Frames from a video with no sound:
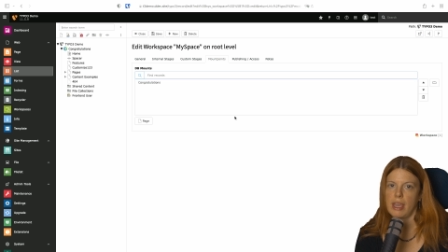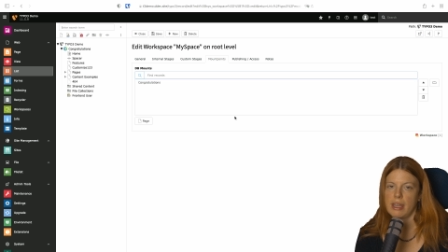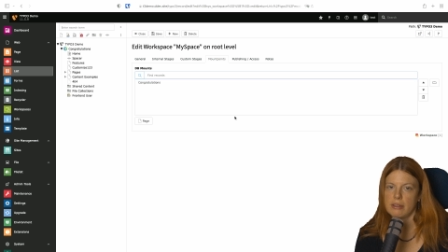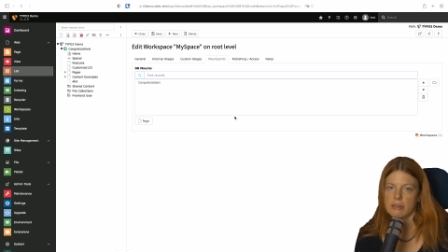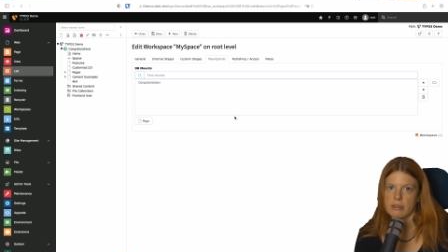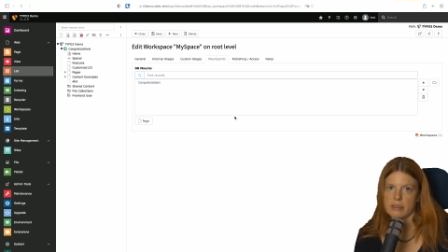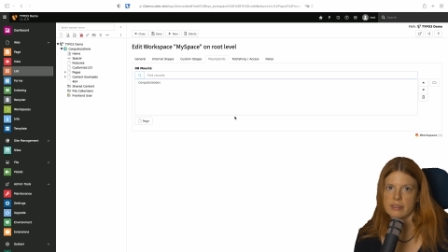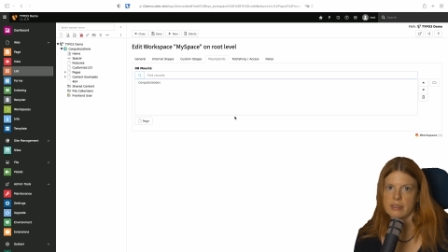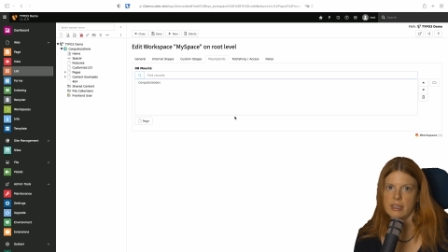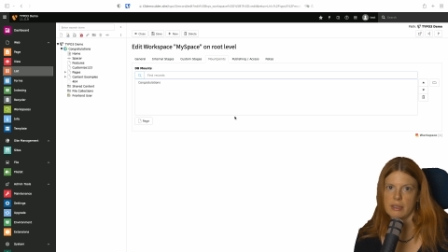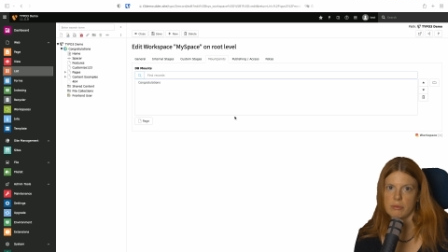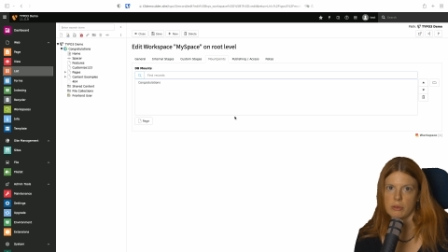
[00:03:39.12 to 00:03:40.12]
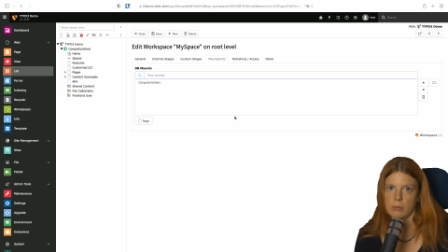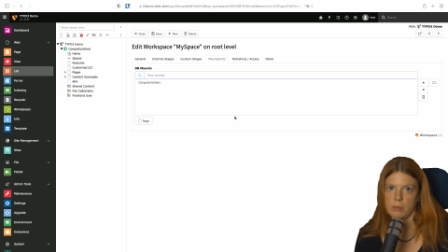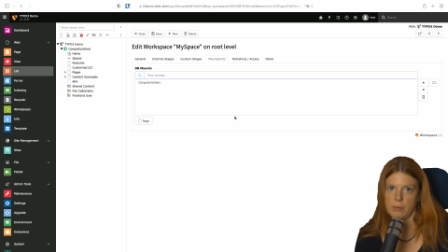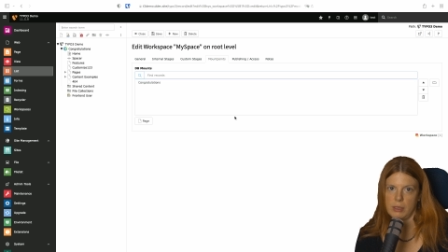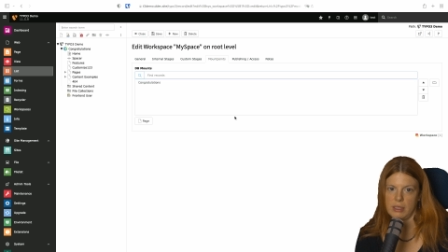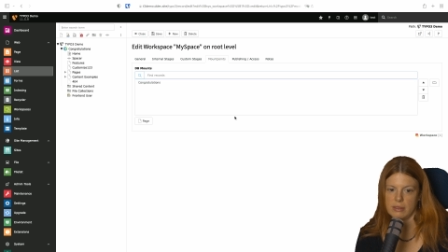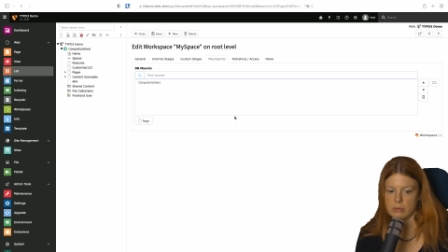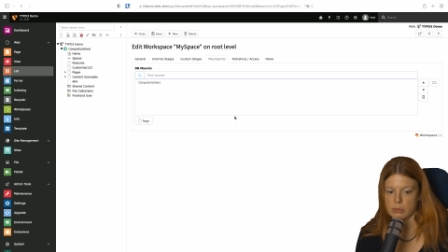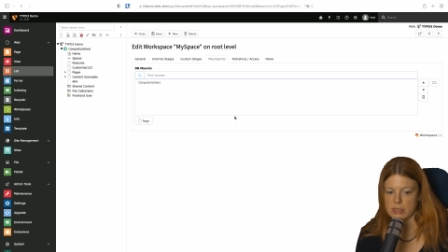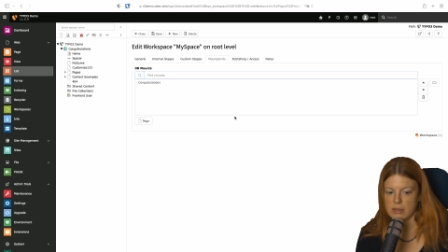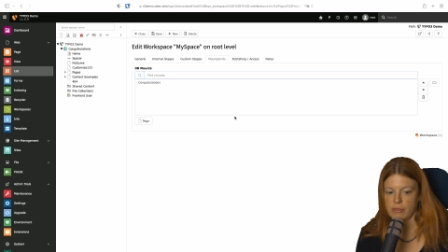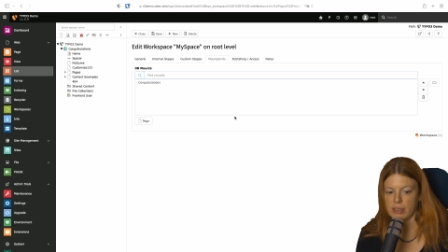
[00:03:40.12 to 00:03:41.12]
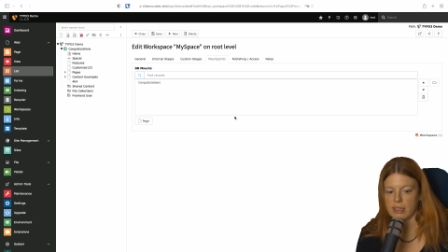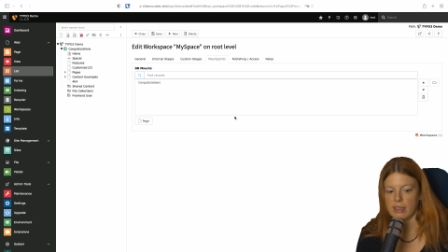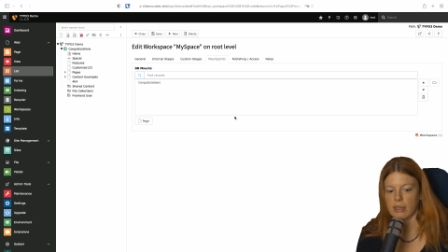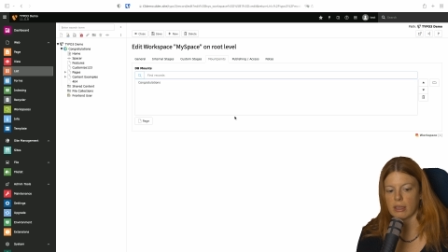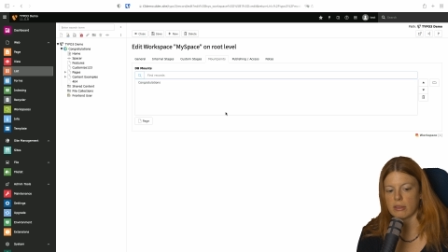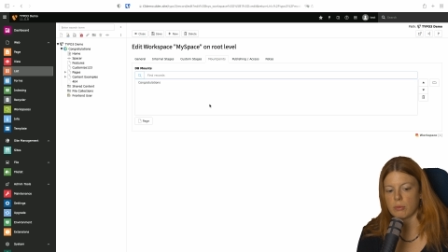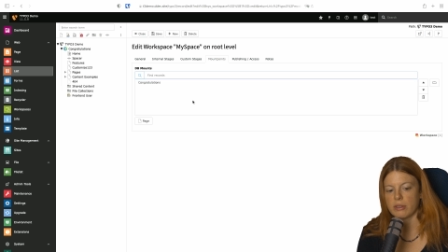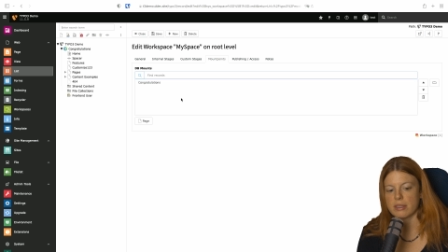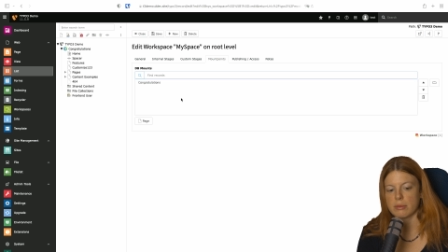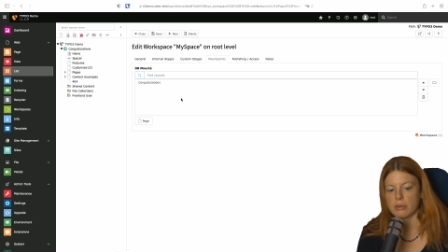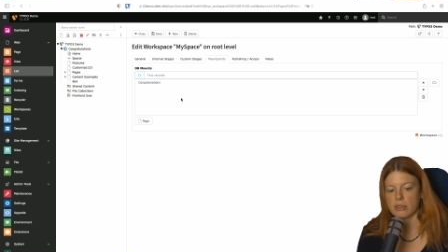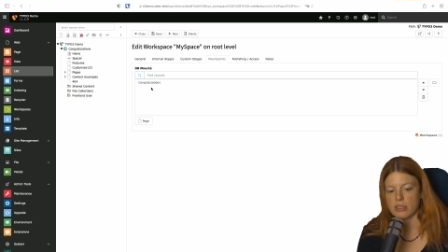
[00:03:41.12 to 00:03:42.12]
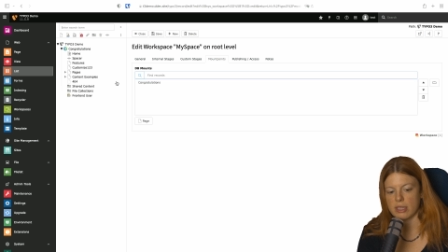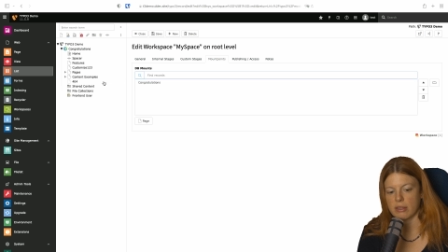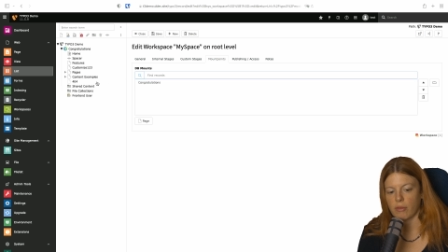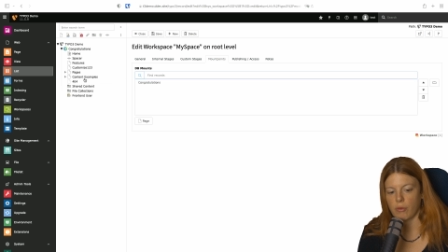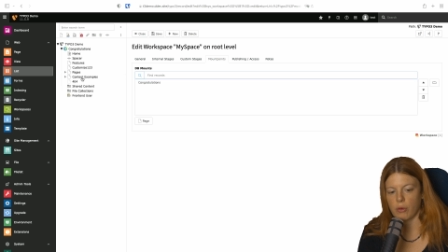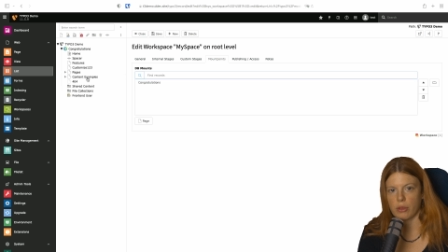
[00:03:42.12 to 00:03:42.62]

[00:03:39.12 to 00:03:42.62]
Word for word: editors that would be specifically responsible just for